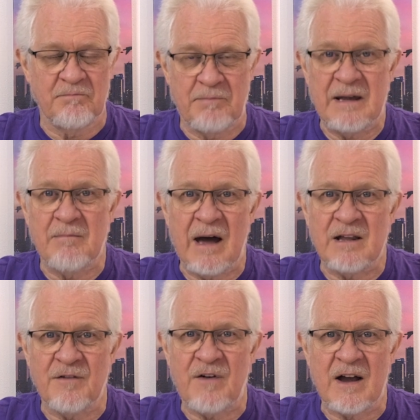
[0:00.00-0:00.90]
big
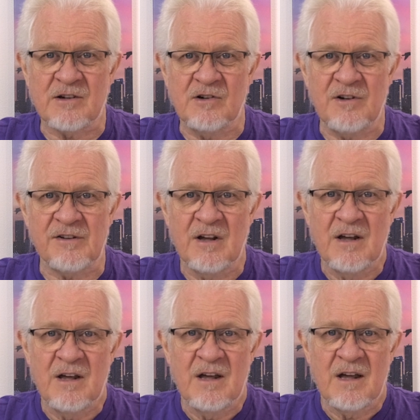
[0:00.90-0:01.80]
manufacturers
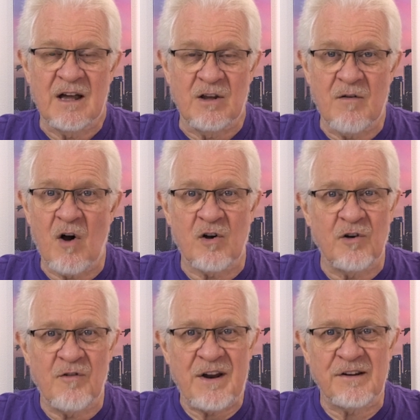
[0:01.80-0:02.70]
and you've got
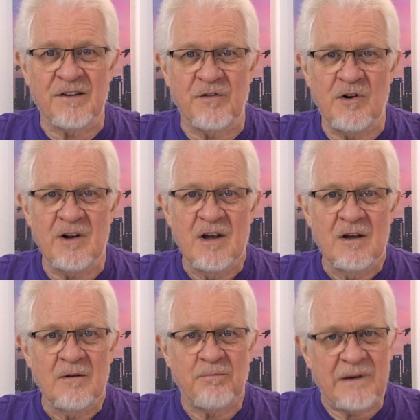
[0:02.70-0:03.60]
good reasons for
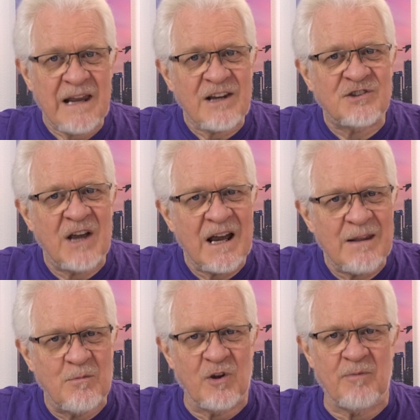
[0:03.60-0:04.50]
it, please share
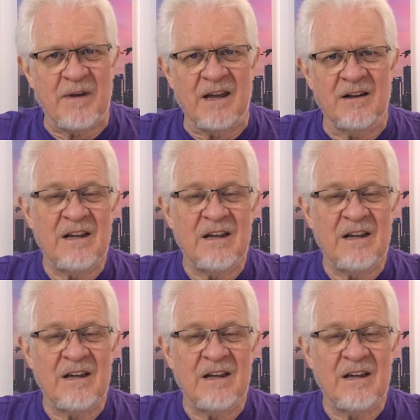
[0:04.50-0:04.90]
them with me.